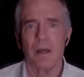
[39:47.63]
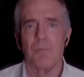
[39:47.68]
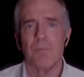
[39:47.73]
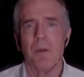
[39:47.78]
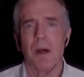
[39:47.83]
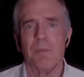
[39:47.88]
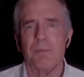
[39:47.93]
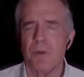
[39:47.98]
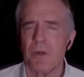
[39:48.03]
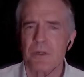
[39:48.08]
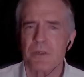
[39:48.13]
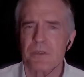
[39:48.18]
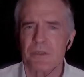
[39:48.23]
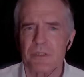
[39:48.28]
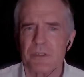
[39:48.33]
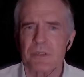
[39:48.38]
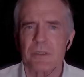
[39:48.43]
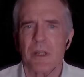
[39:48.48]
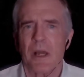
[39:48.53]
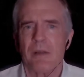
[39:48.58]
my books are
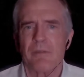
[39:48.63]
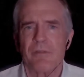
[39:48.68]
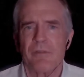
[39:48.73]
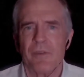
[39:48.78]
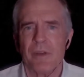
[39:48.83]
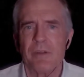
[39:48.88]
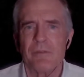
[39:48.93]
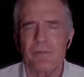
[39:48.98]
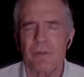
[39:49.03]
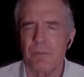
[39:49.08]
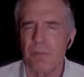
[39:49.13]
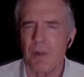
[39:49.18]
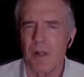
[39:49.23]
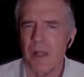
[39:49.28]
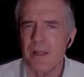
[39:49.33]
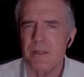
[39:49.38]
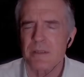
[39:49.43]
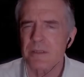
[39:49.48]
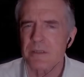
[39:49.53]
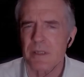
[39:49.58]
just not fit for
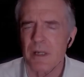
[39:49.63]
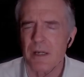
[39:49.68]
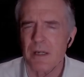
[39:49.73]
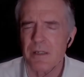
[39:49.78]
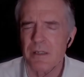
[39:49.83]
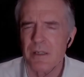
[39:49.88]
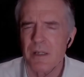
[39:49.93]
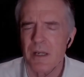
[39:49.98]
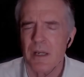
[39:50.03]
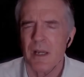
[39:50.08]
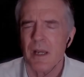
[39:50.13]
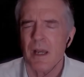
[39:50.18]
polite society?